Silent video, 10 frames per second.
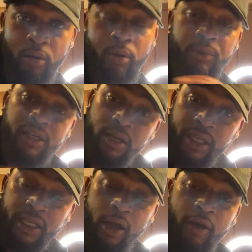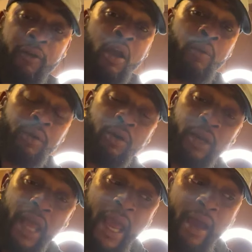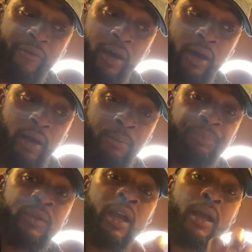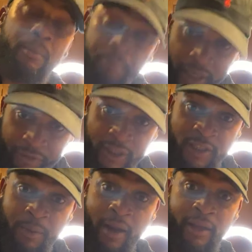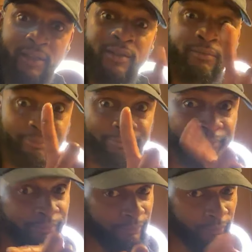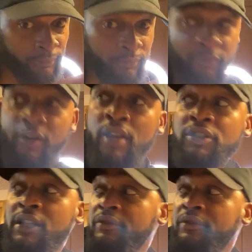when we cook it off, we're gonna have beef and asparagus. Follow Chef